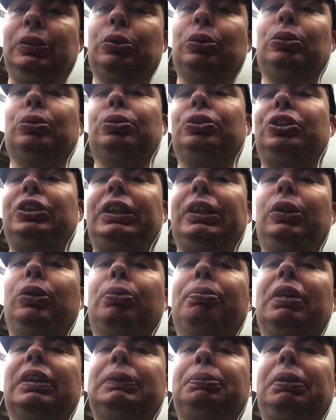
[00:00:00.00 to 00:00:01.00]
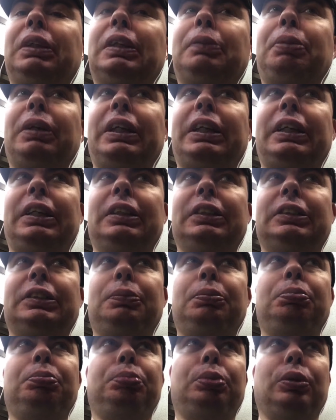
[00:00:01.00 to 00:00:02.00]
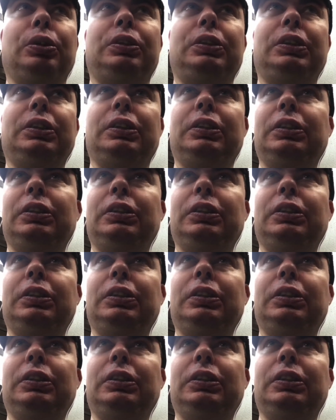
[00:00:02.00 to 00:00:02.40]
or she who must be obeyed, has booked